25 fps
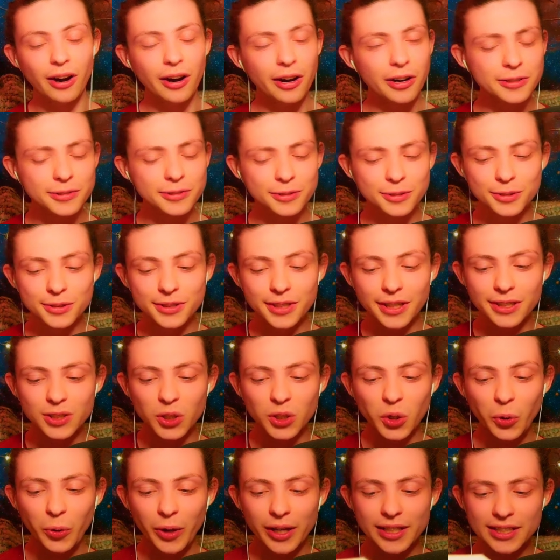
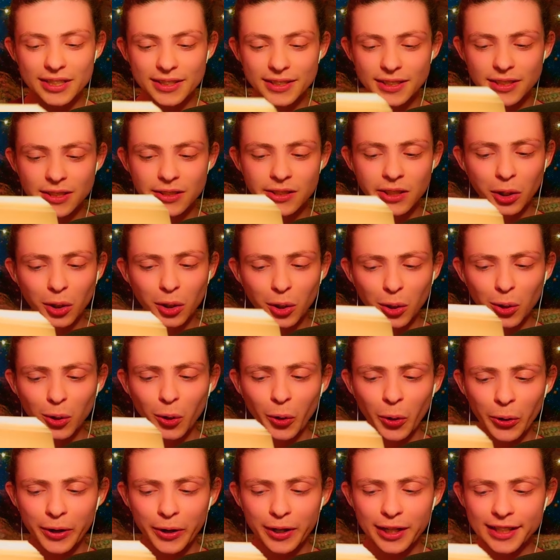Arjuna's question to the
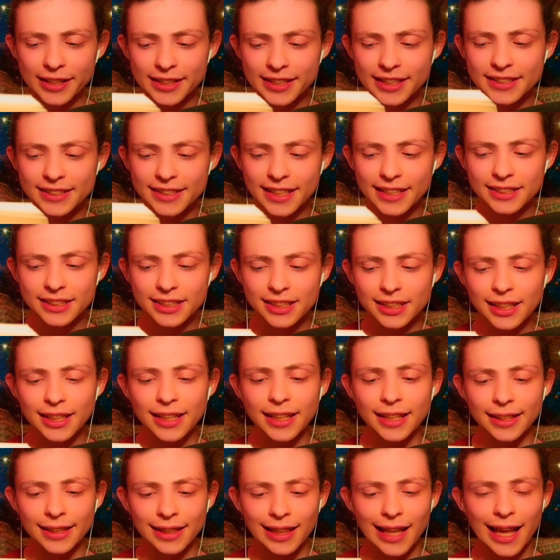Lord is
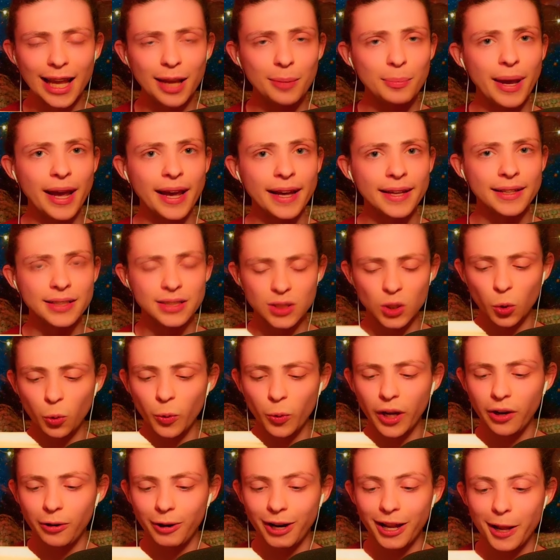essentially a layman's
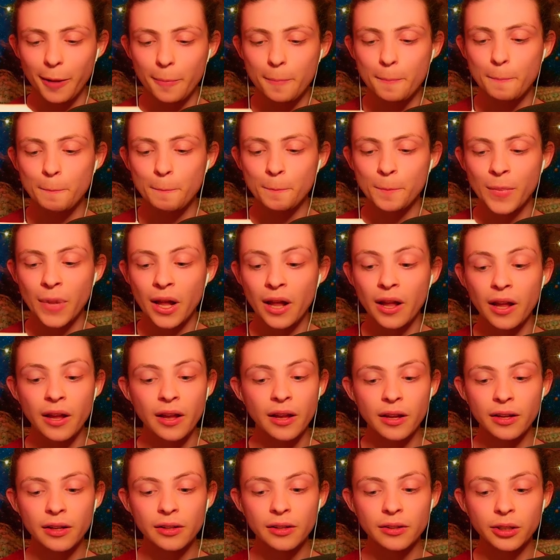query.
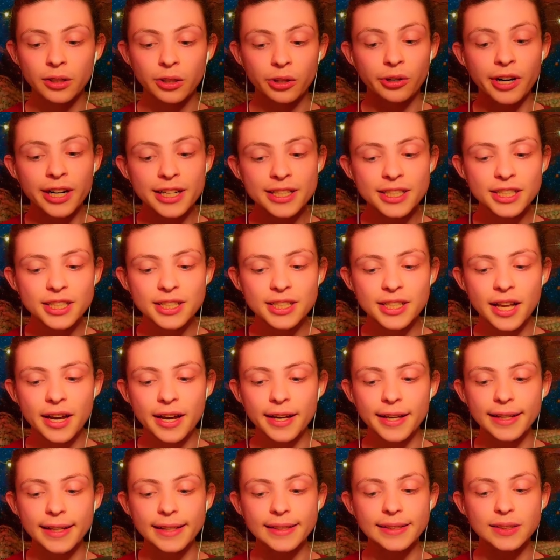
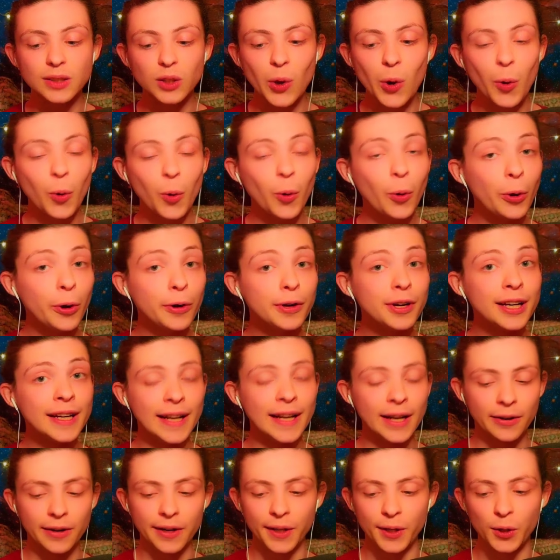Krishna is no
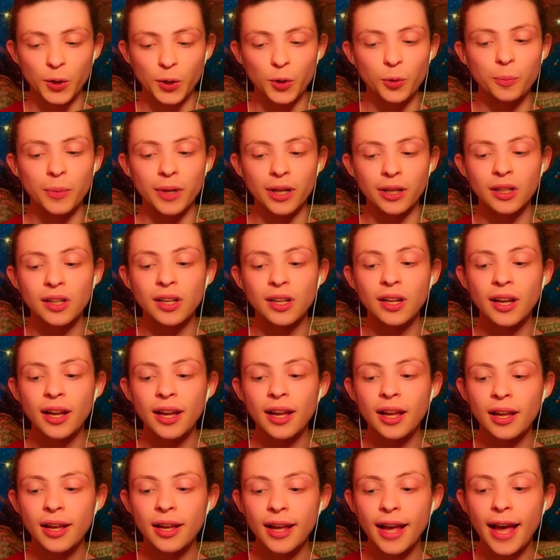ordinary human,
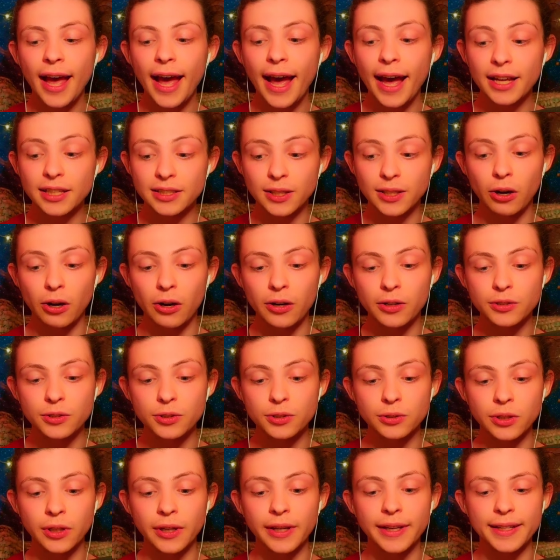as
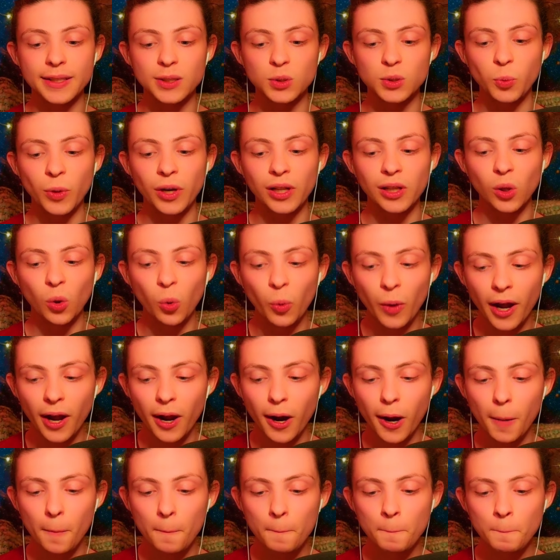Arjuna is well
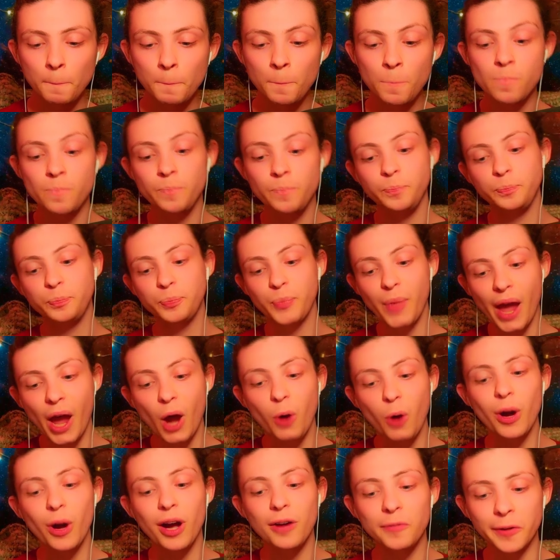aware.
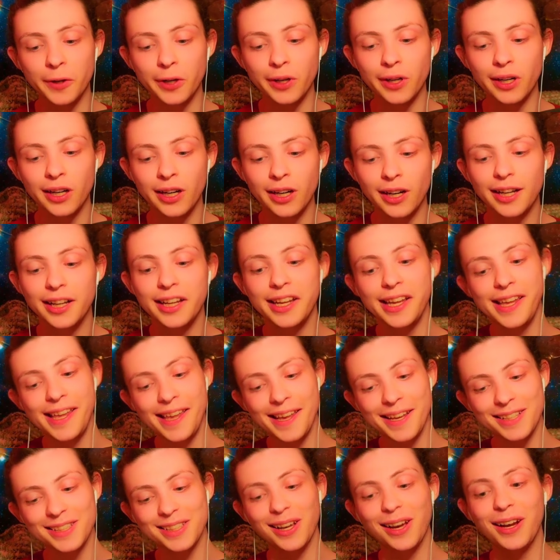However,
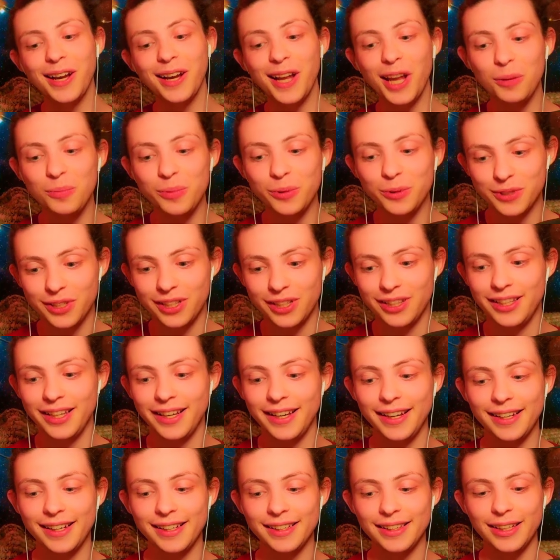he is unable to
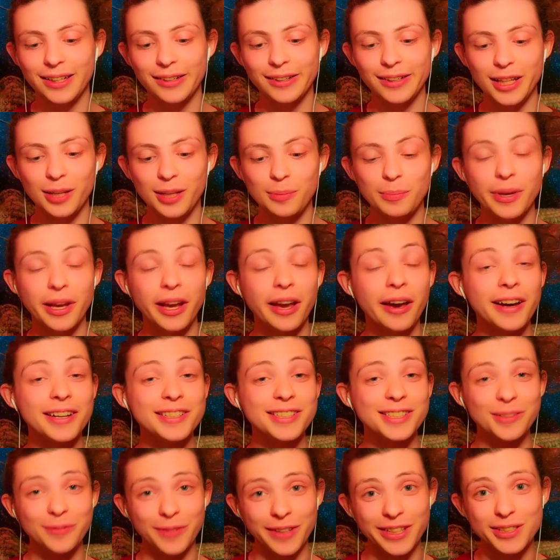think clearly
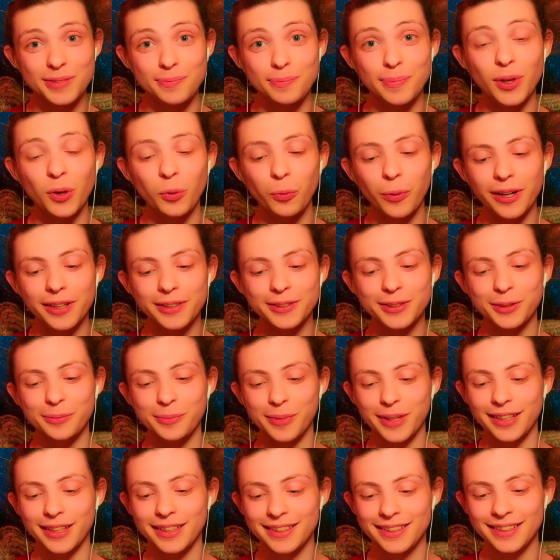because of his
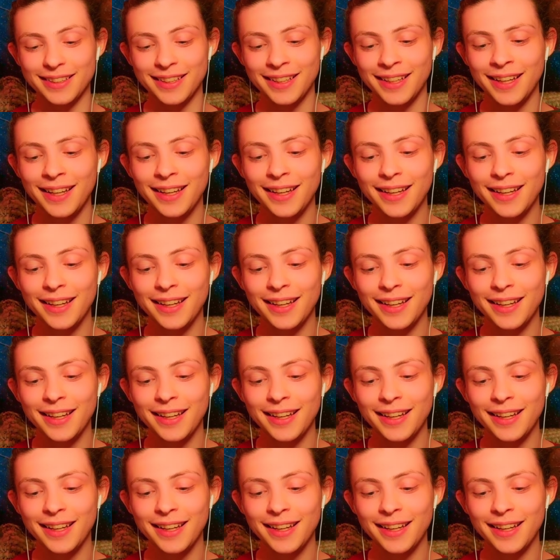bewilderment,